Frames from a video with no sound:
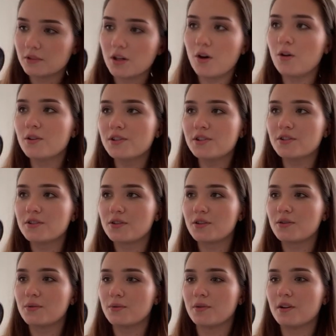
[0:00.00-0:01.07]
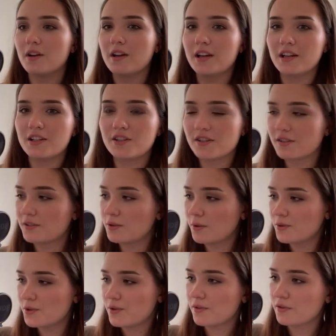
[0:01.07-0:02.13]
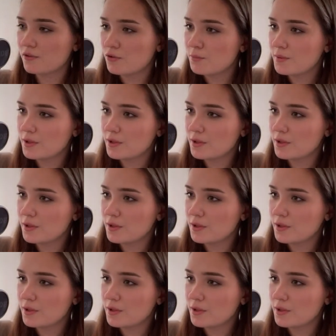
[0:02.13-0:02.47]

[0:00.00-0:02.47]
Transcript: Also true. Just go to the group